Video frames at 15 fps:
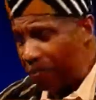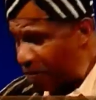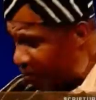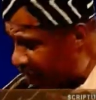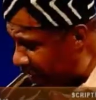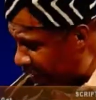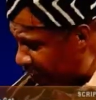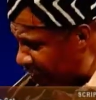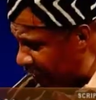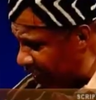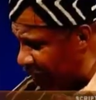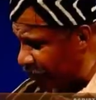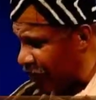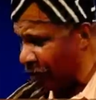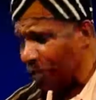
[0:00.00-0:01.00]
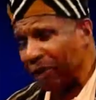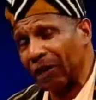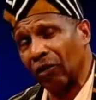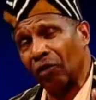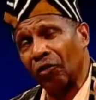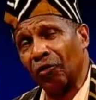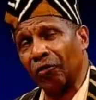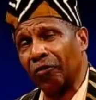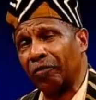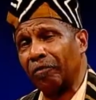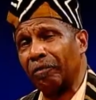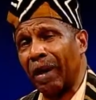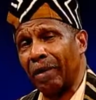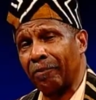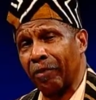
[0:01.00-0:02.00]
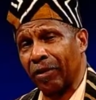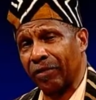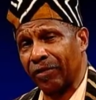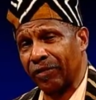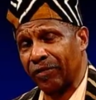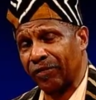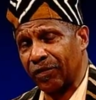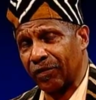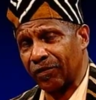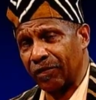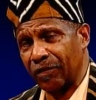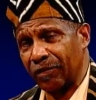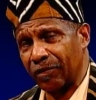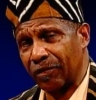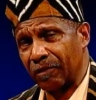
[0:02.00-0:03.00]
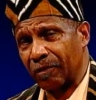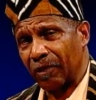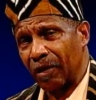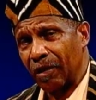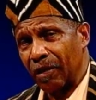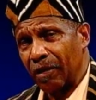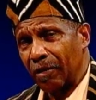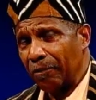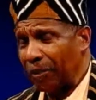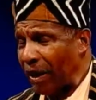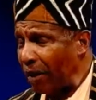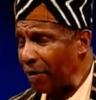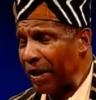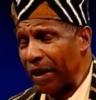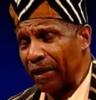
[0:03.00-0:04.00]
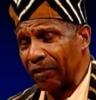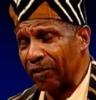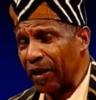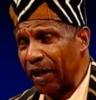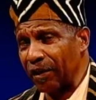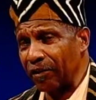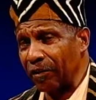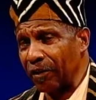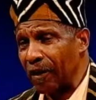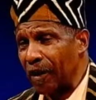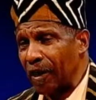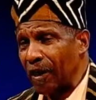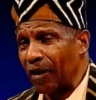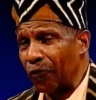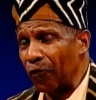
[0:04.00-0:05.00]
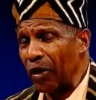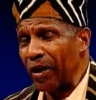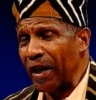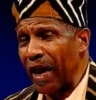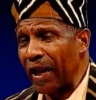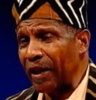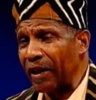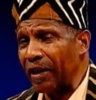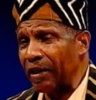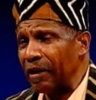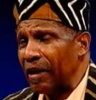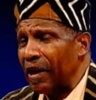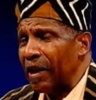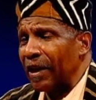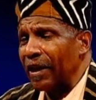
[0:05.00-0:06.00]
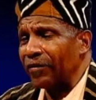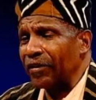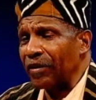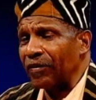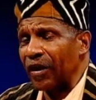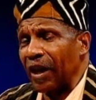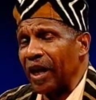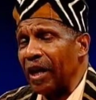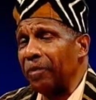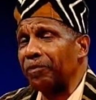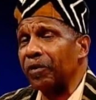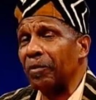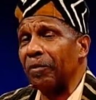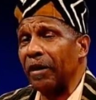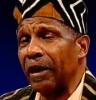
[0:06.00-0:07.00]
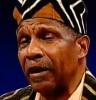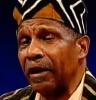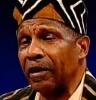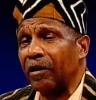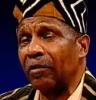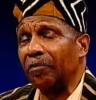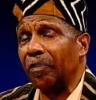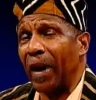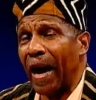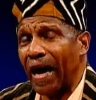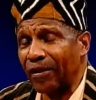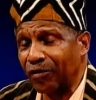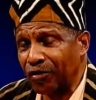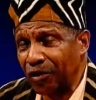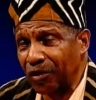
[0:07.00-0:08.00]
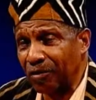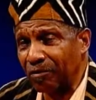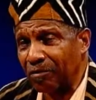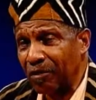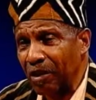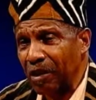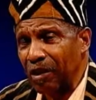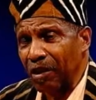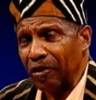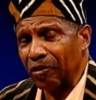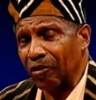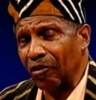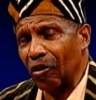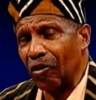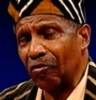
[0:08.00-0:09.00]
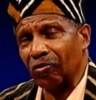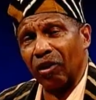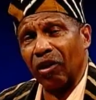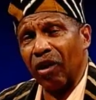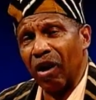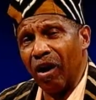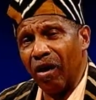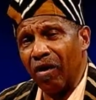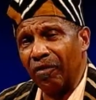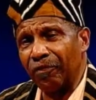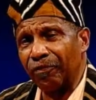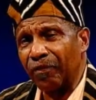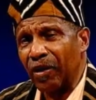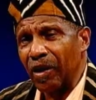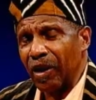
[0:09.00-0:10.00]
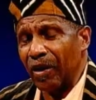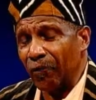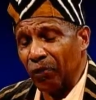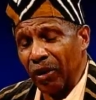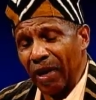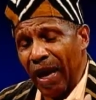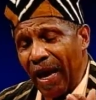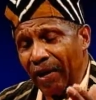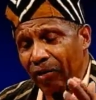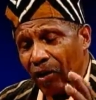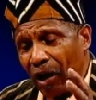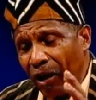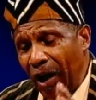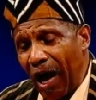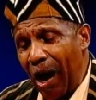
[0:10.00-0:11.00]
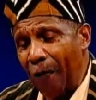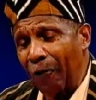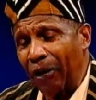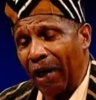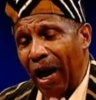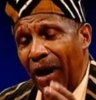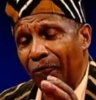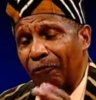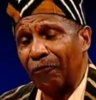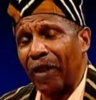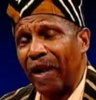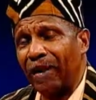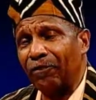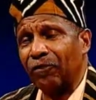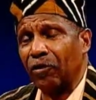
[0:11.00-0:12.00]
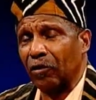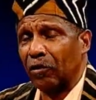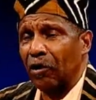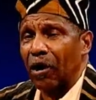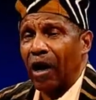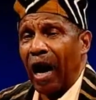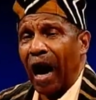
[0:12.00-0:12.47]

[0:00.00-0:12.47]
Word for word: are many things to be learned, my brothers and sisters. But I'm here to tell you, if we're not, let's just say, implementing compassion, you know, love, if we're not allowing our faith to,